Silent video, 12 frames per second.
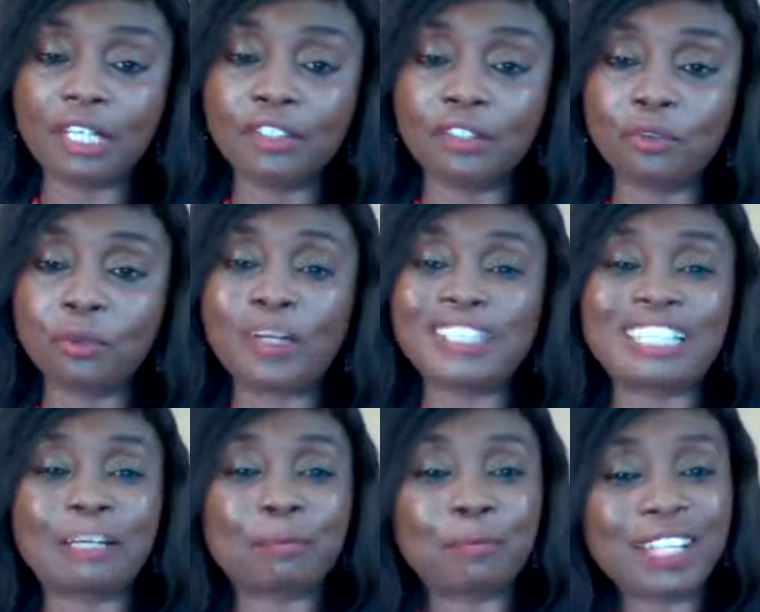You know, who
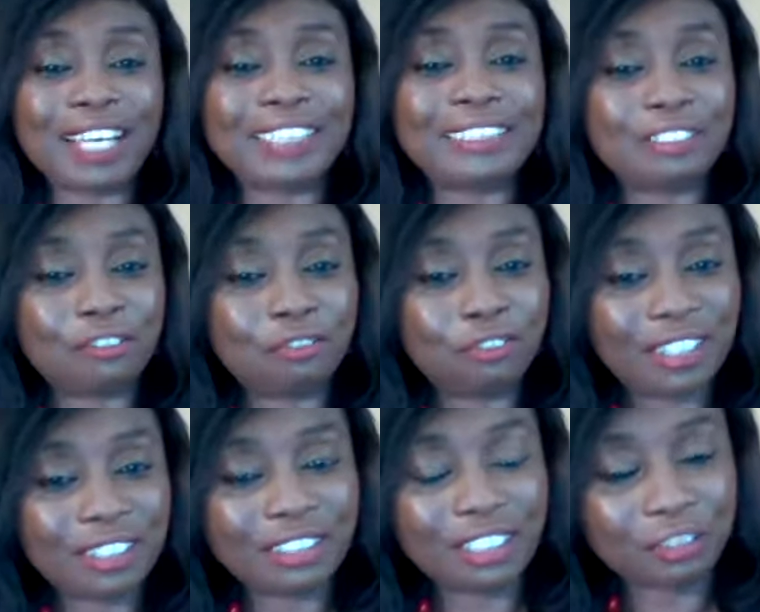has applied the
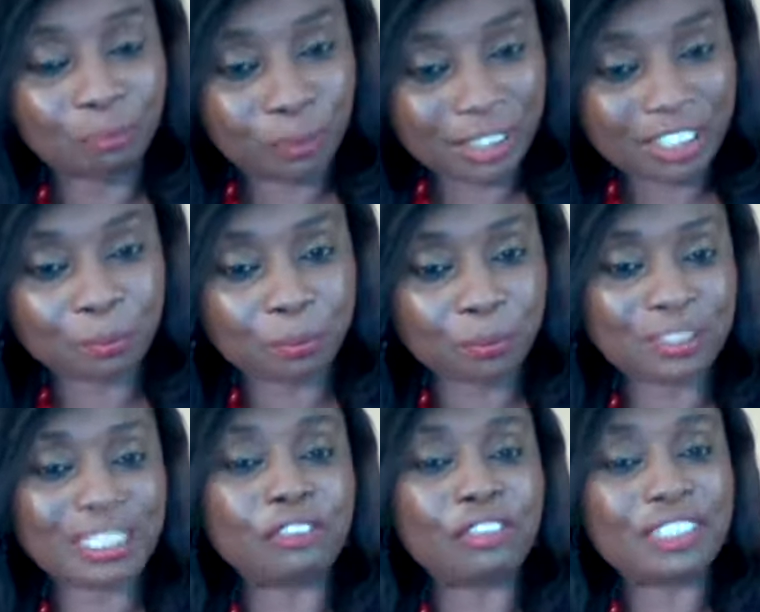the
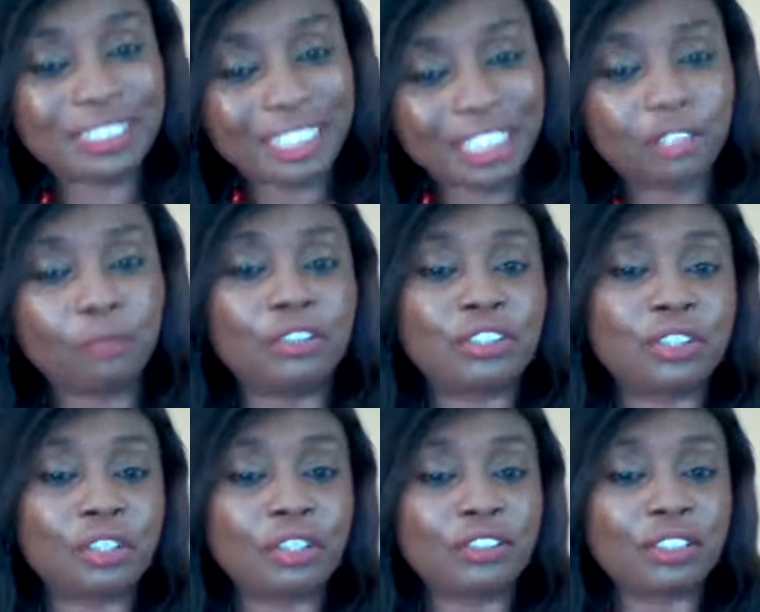principles and you're seeing the
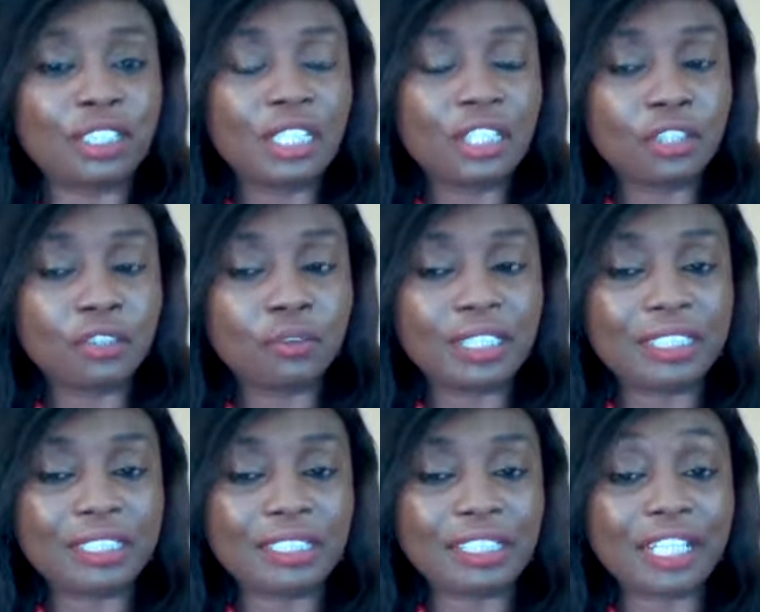results, you know,
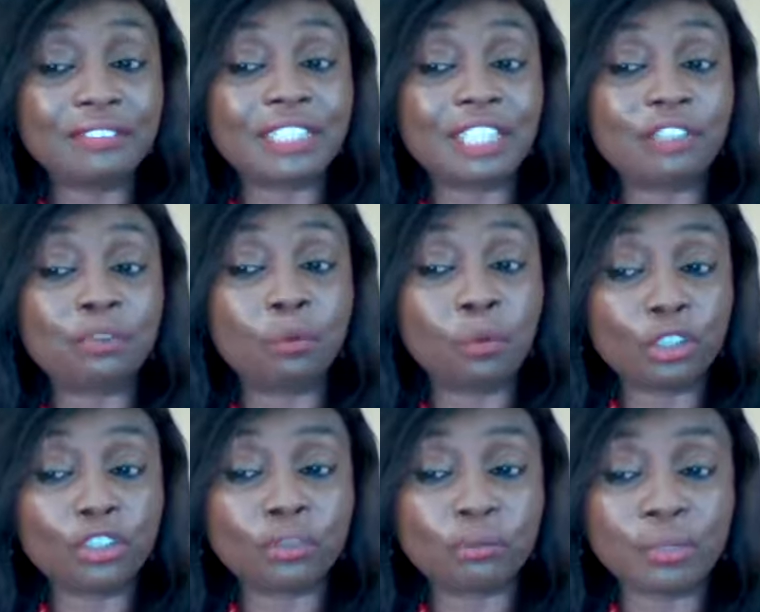in their lives and you
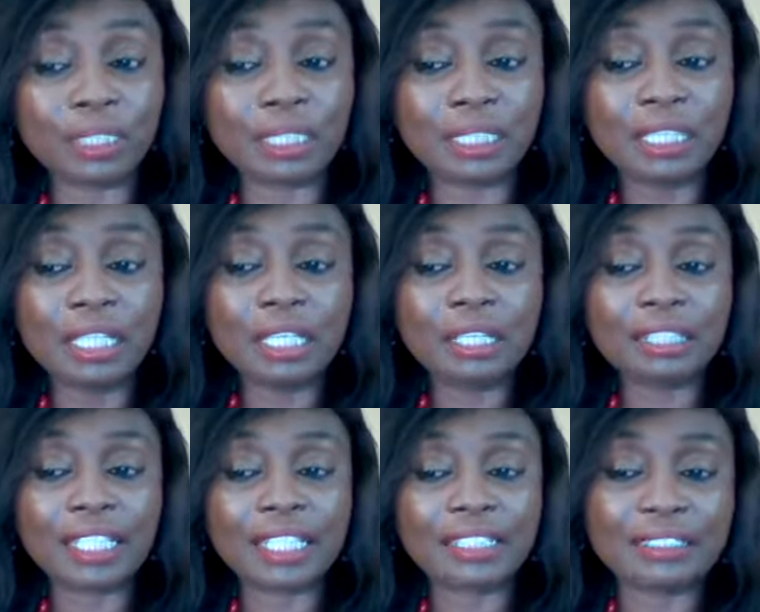want to be
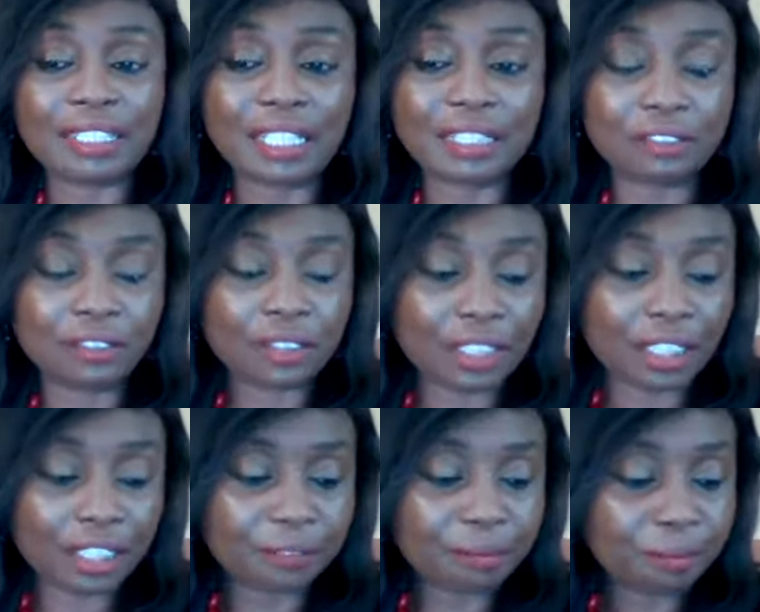like that.
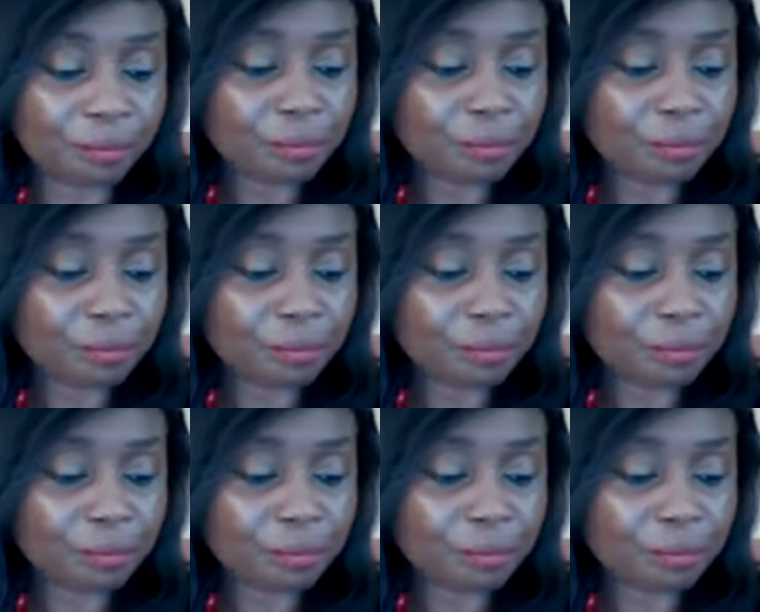Okay.